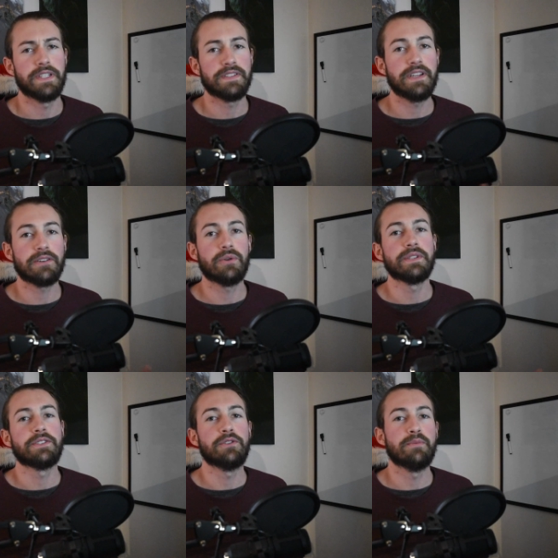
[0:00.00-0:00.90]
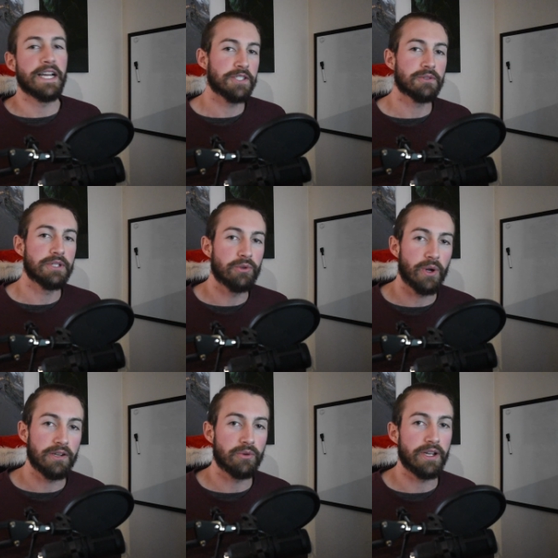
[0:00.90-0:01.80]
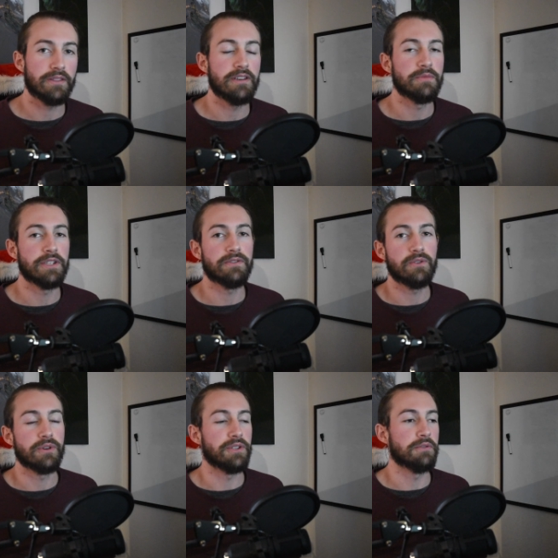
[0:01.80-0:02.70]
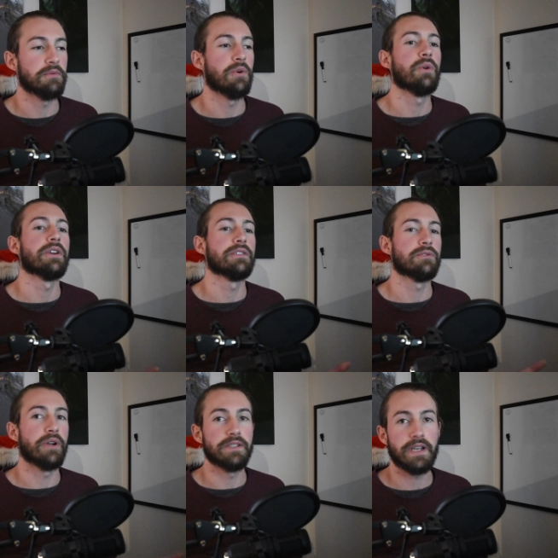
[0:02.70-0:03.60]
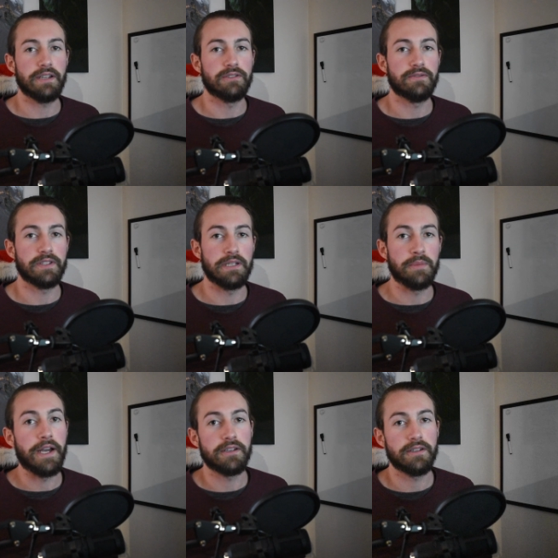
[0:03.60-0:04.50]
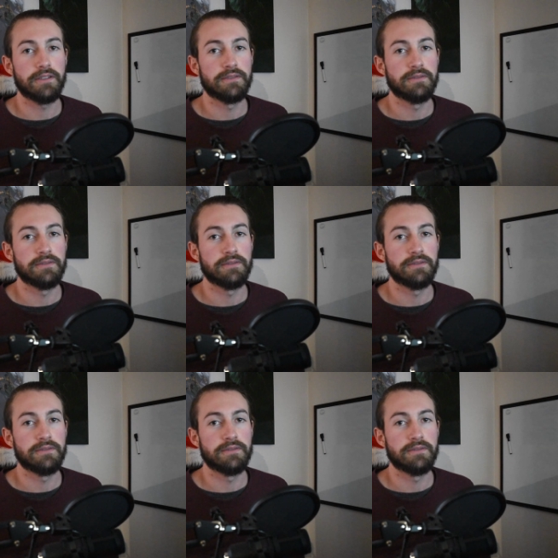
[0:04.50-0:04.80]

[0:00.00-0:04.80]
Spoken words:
It's not going to magically create a great thumbnail for you, or a great title for that matter.